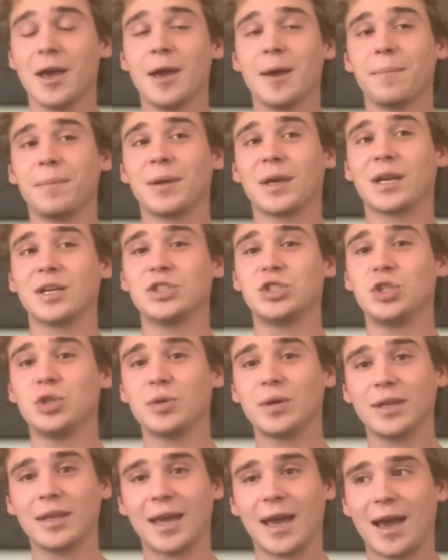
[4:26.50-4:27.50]
because you
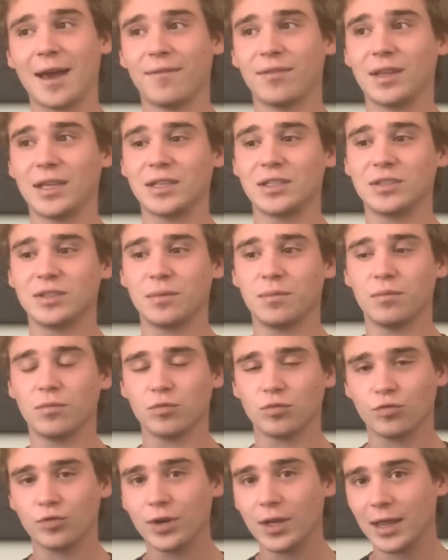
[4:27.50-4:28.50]
can have these
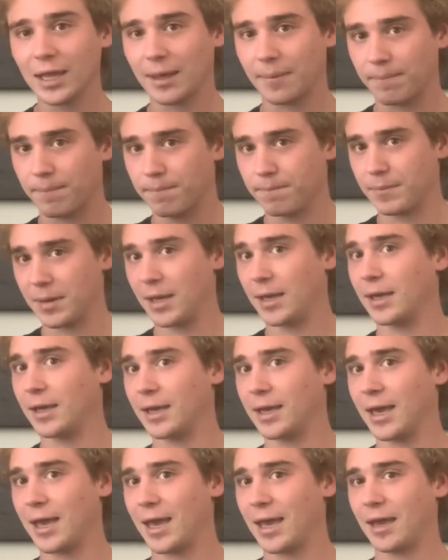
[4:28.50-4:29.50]
really
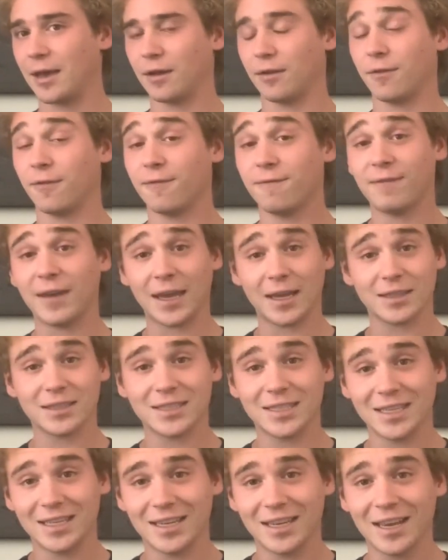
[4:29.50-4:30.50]
big and
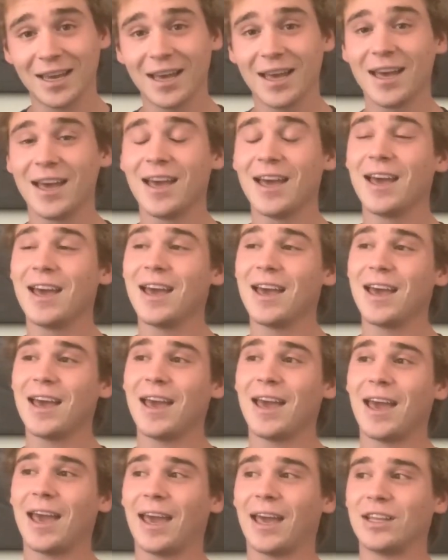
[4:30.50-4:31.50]
fancy
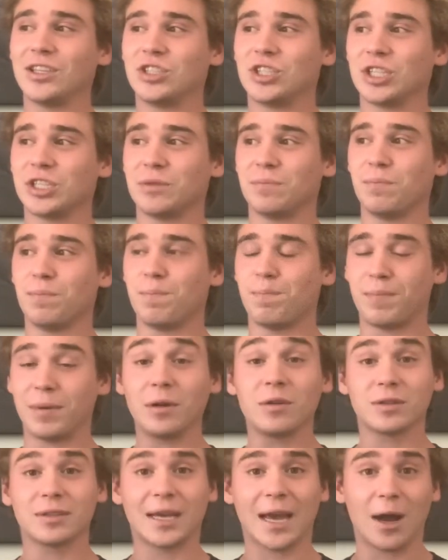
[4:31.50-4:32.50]
and just
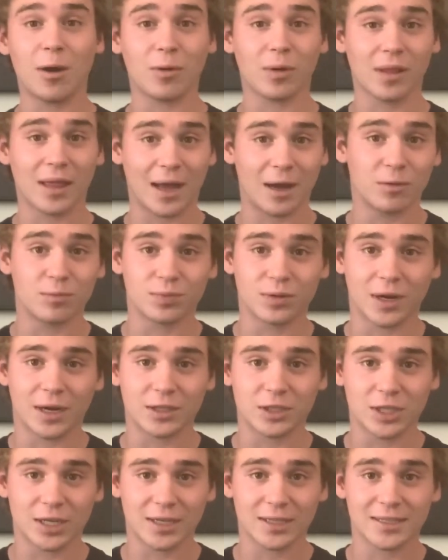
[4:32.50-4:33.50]
built out cloud
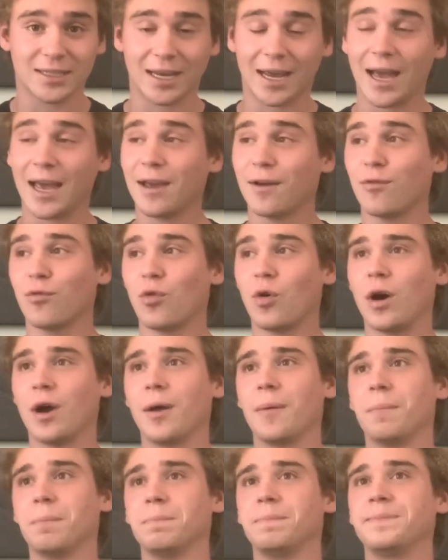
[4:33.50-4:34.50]
projects. Like I have
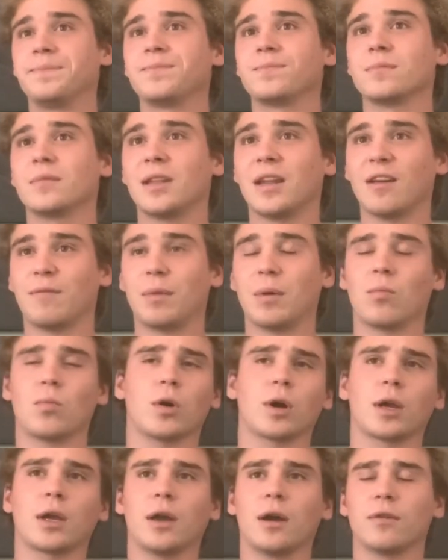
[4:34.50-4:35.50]
one that I've been
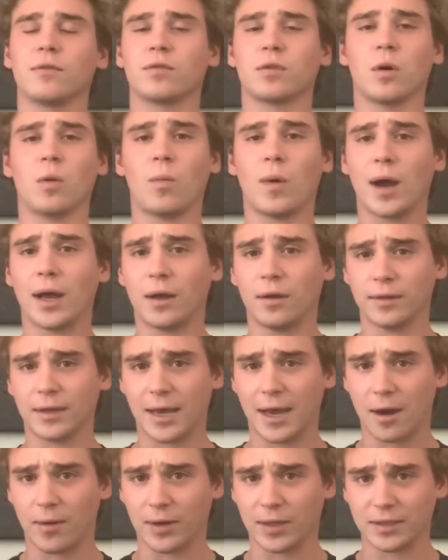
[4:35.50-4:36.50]
working on for a while
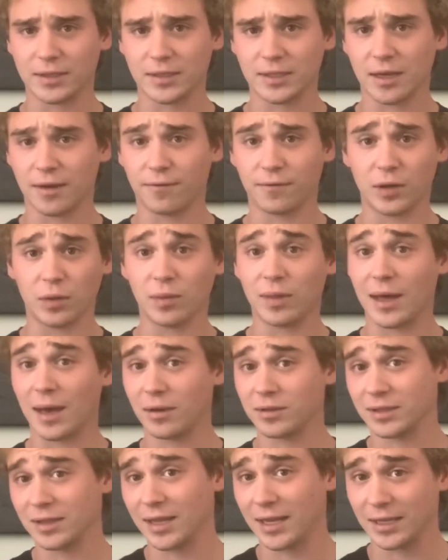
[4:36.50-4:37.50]
now. It's a few
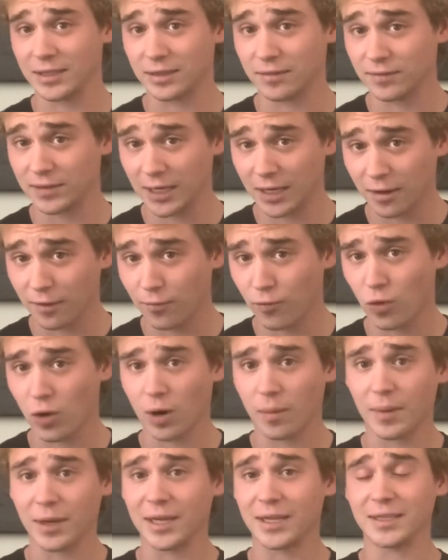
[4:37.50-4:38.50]
thousand lines of
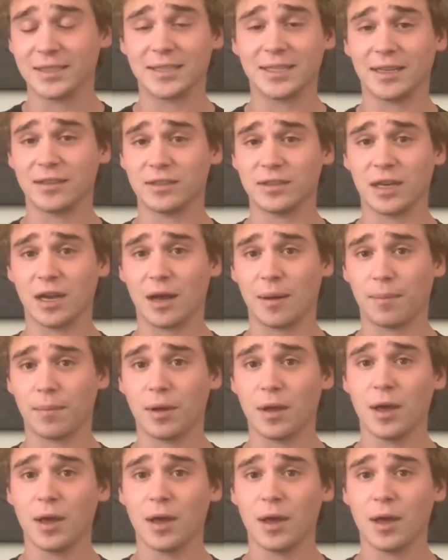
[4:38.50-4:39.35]
Terraform and it sets up,